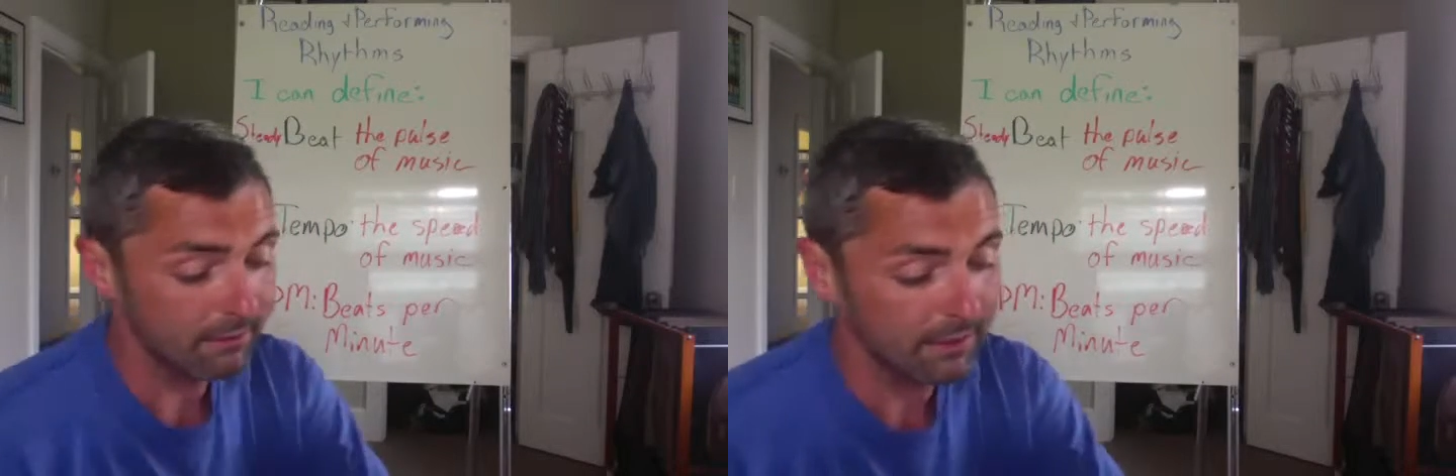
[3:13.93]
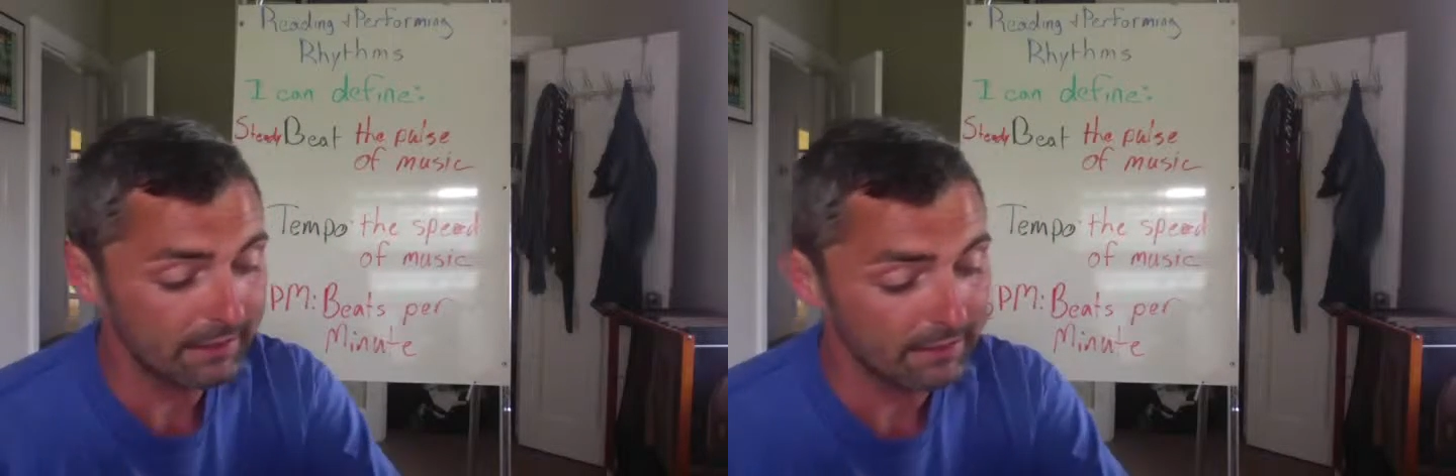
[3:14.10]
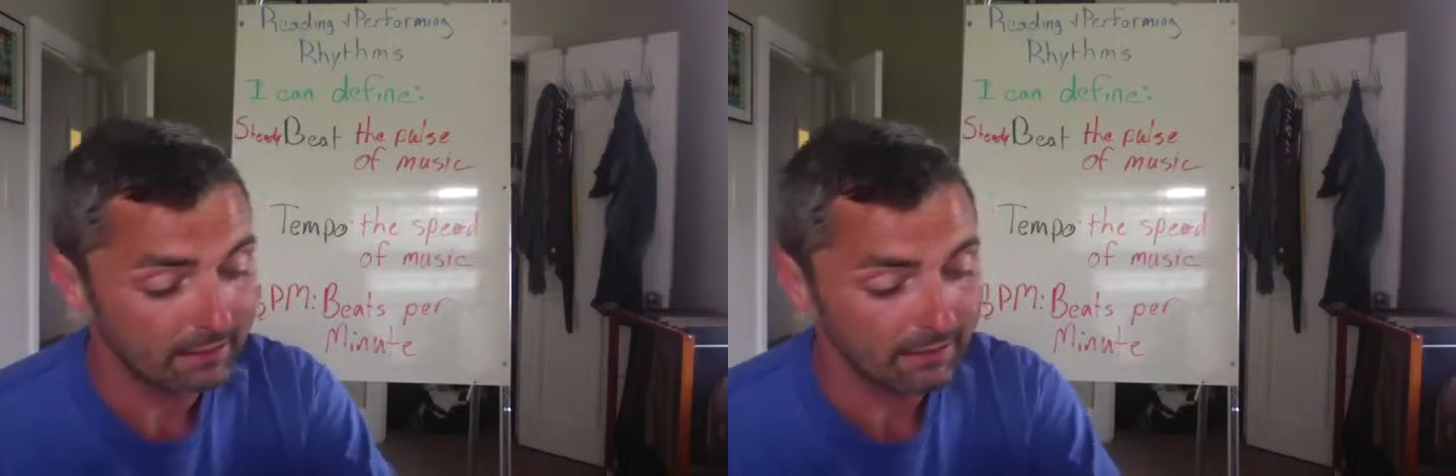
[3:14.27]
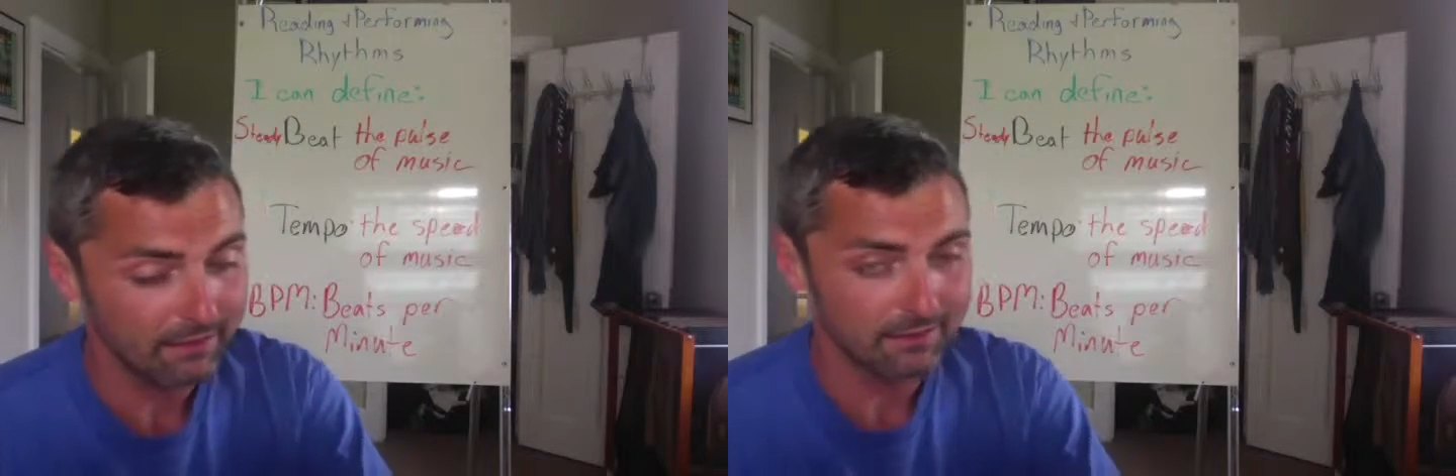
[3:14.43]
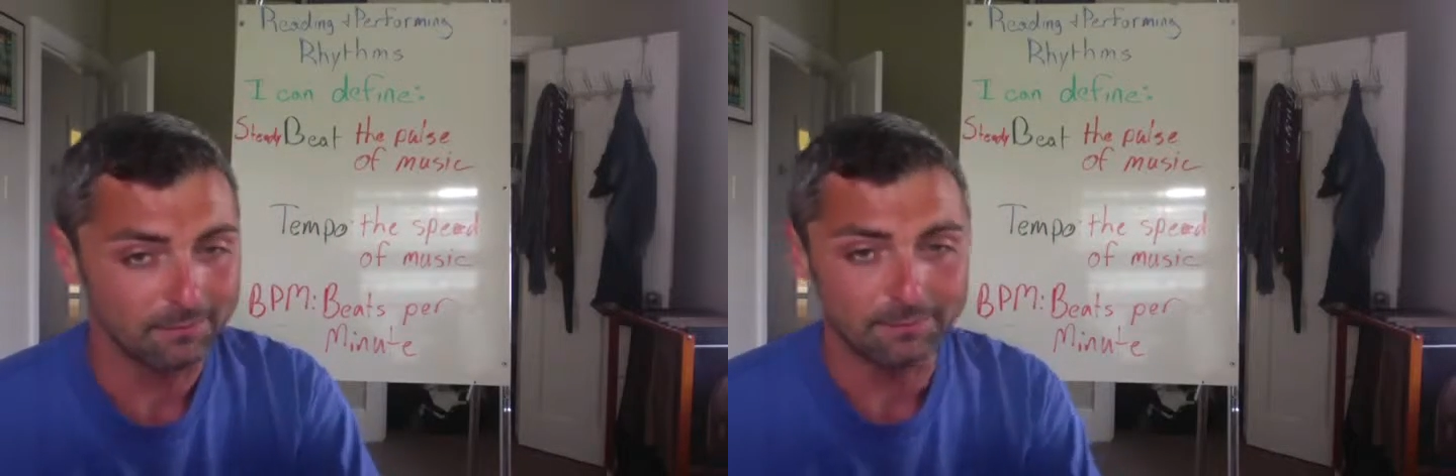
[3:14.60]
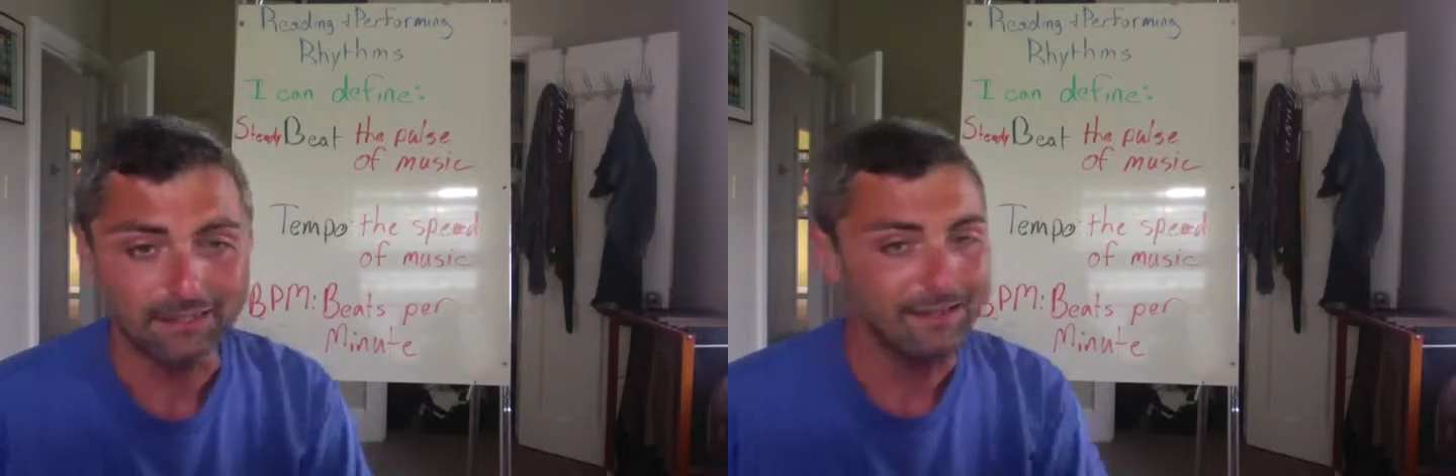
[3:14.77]
of like
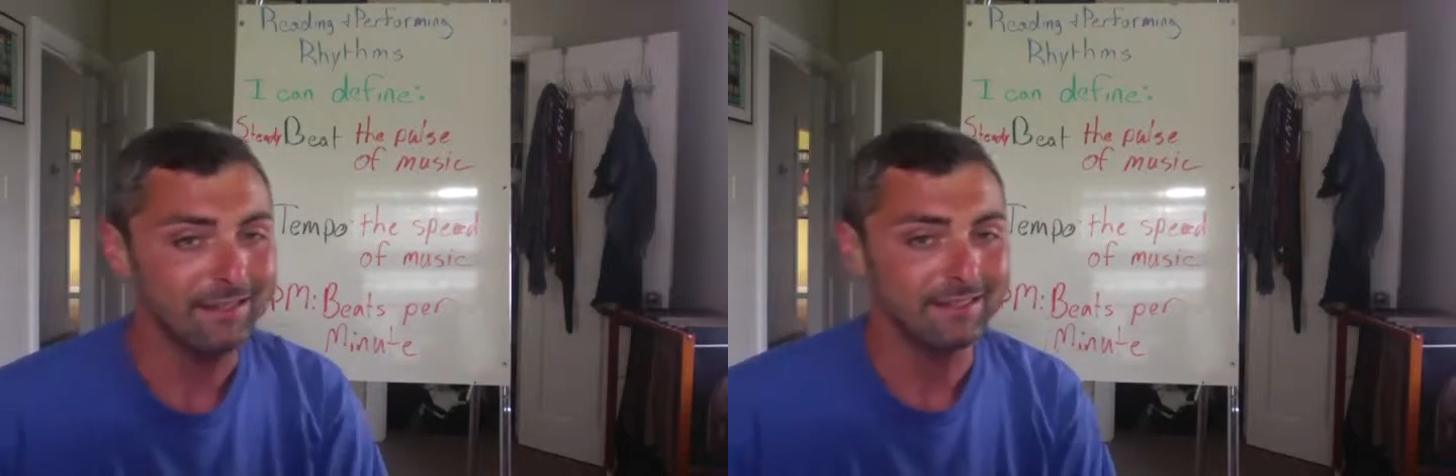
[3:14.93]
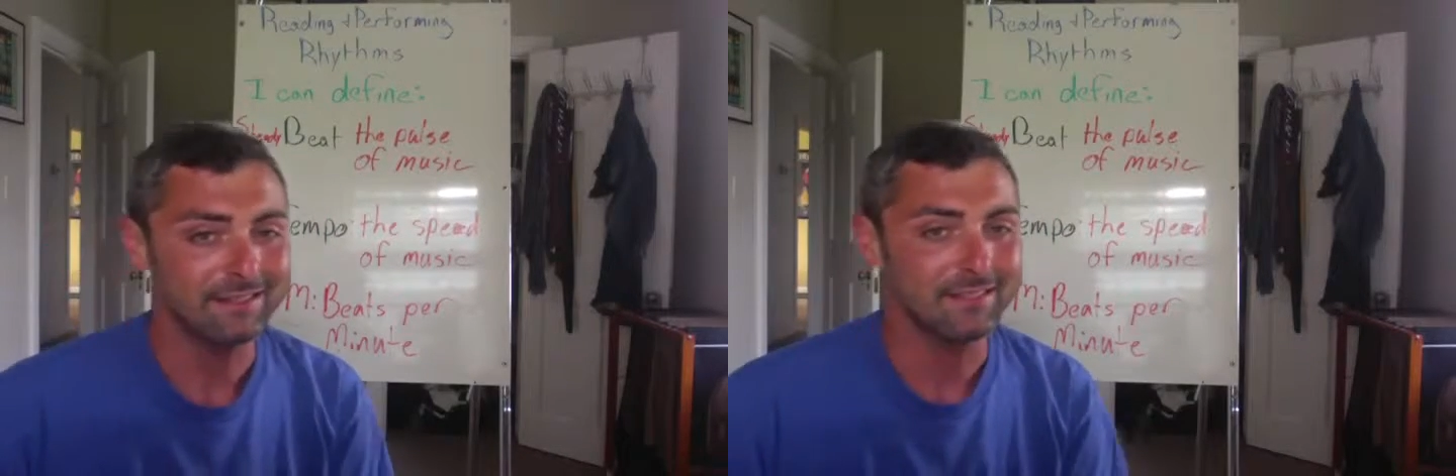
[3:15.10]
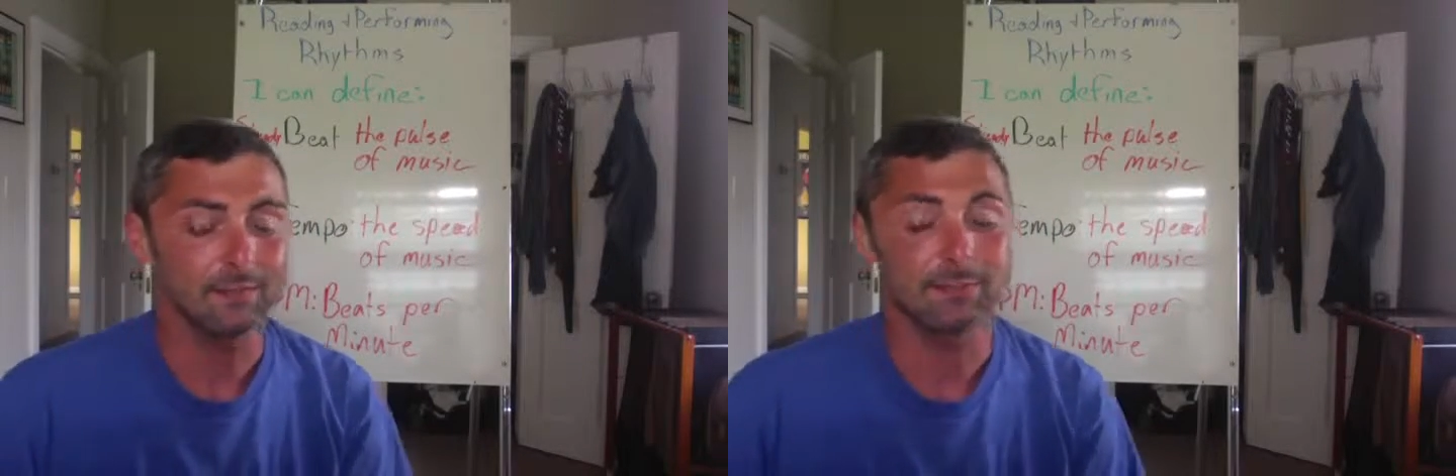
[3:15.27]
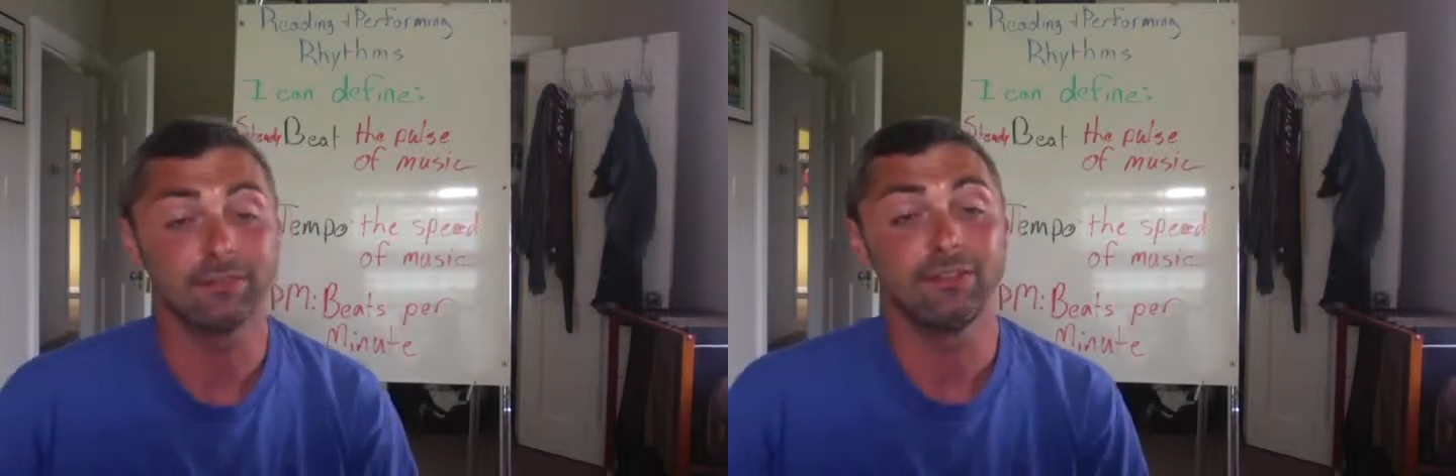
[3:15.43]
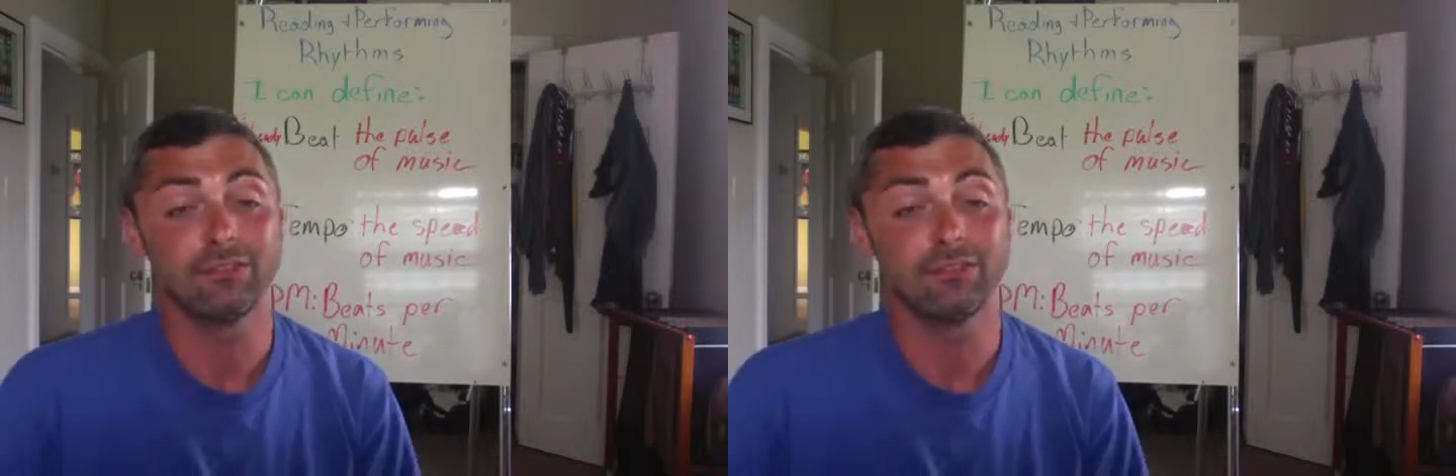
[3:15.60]
the beginning steps of